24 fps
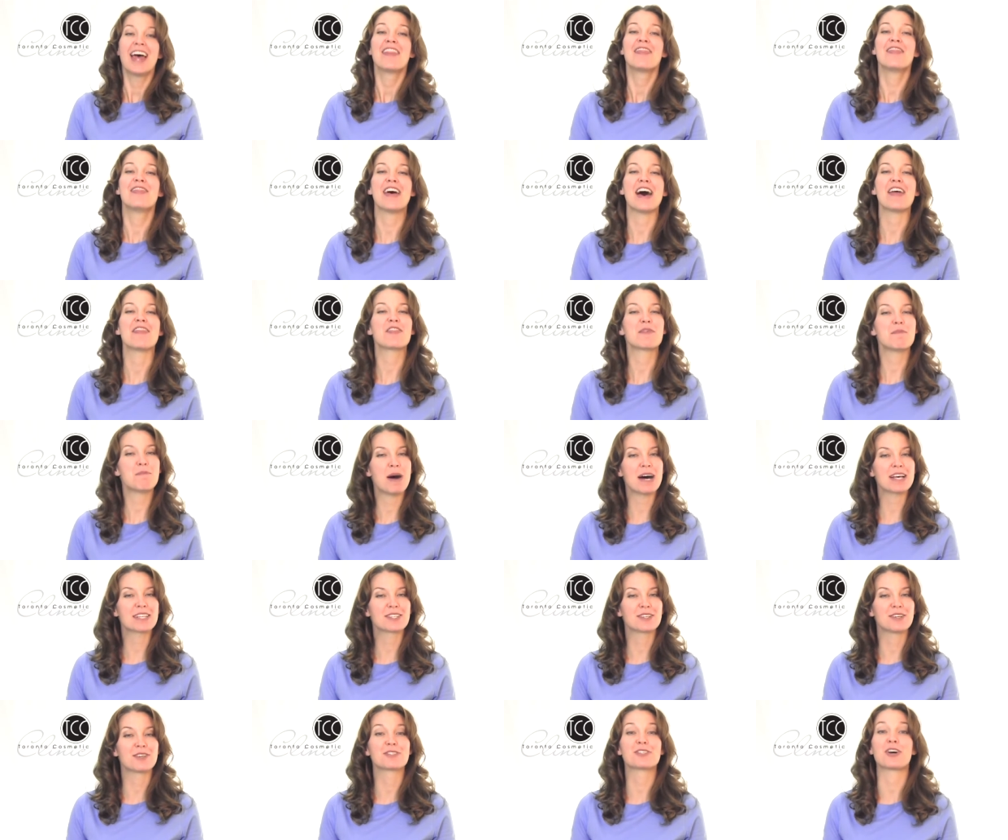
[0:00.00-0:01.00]
Then the
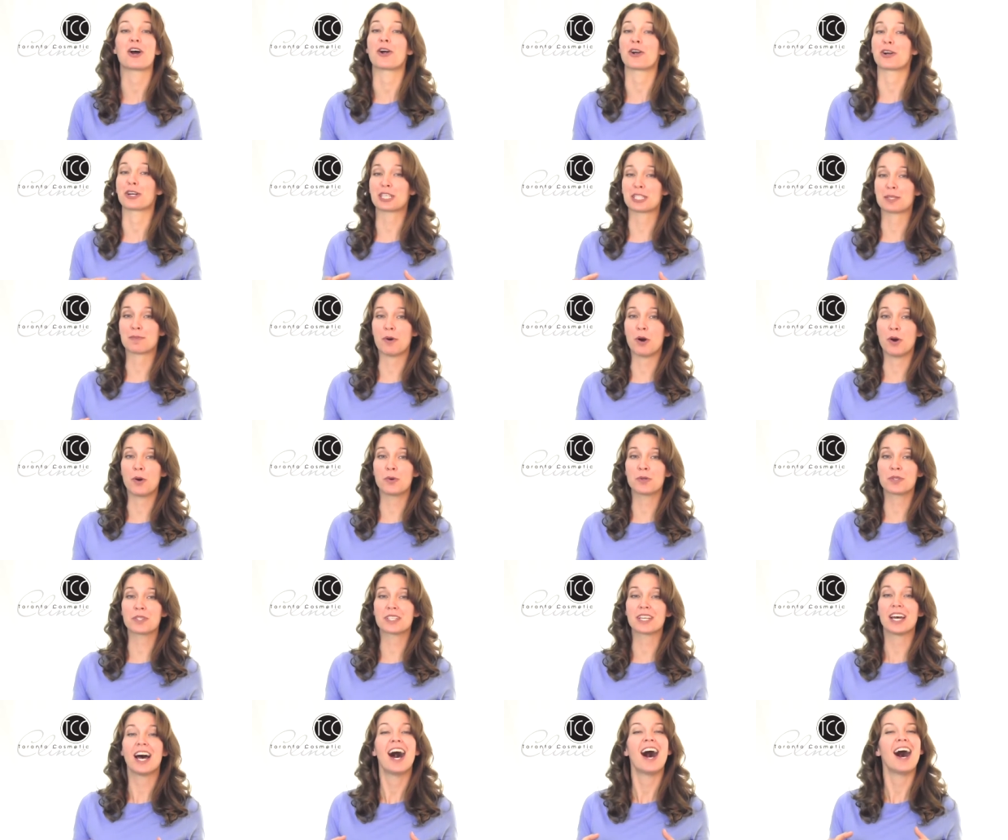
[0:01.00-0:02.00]
muscles are
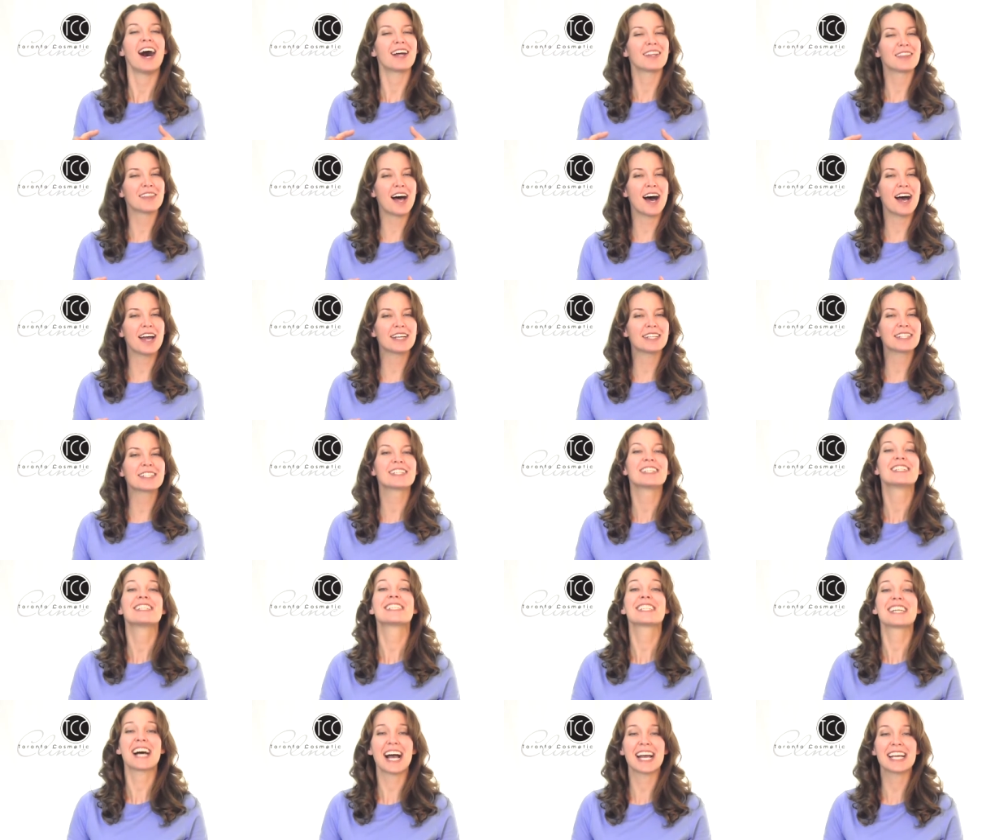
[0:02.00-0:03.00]
exposed, aligned,
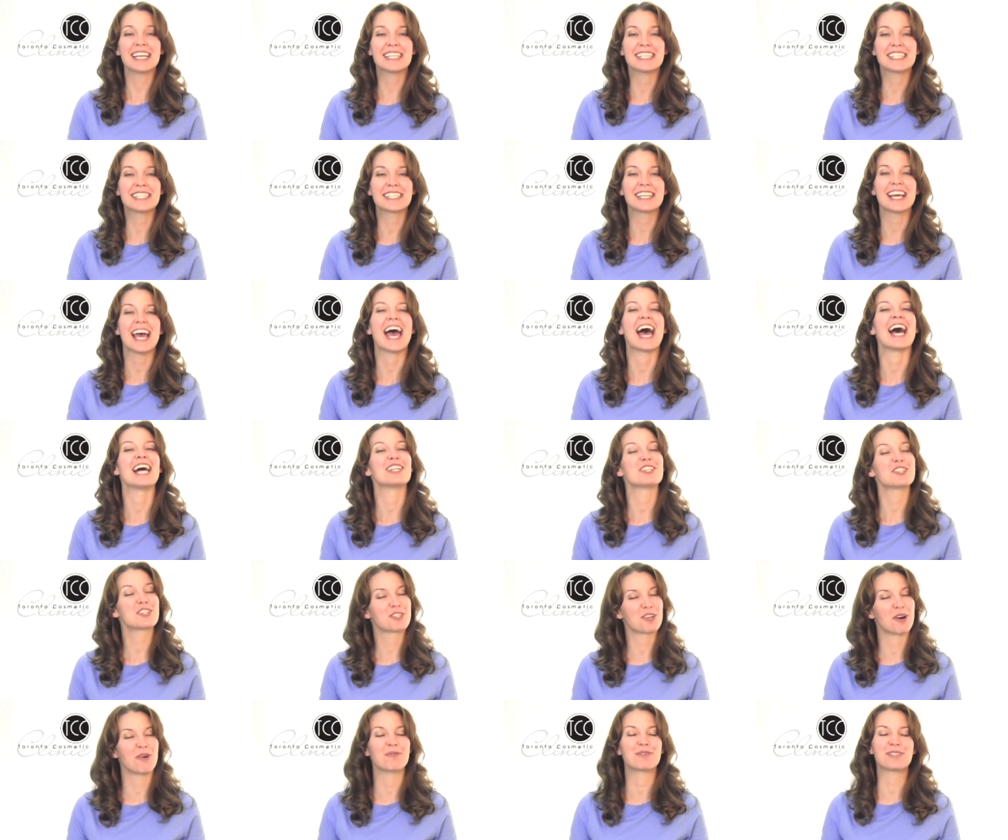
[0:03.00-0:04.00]
tightened, and
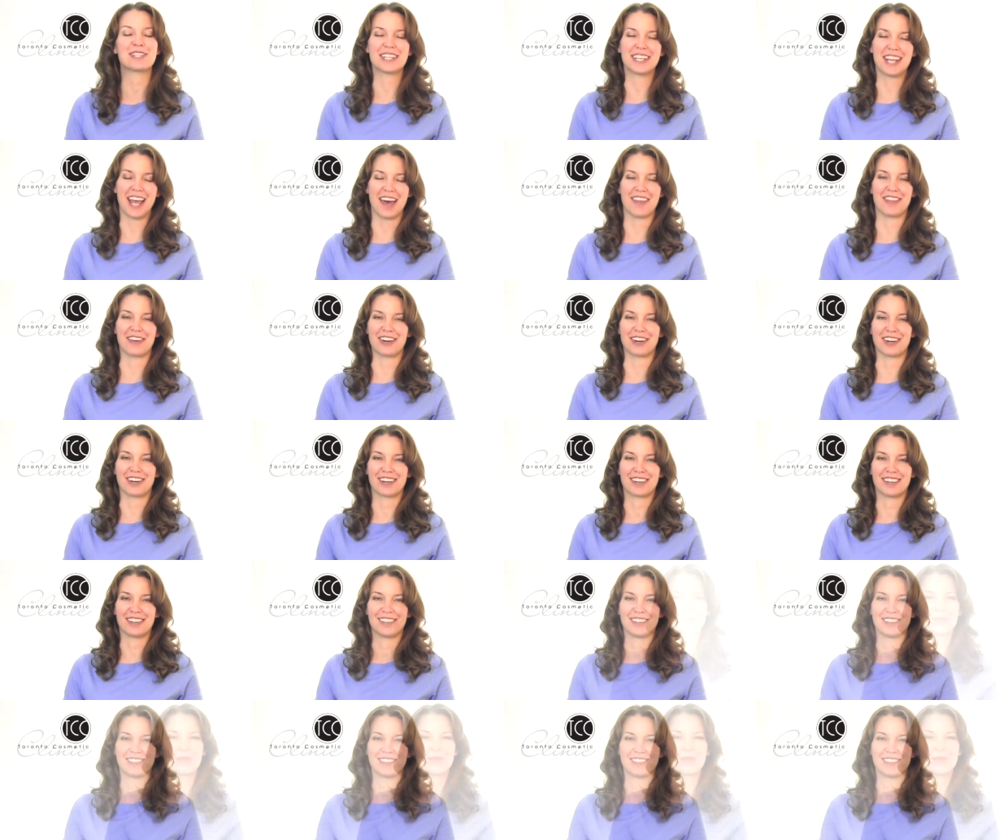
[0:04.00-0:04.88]
sewn together.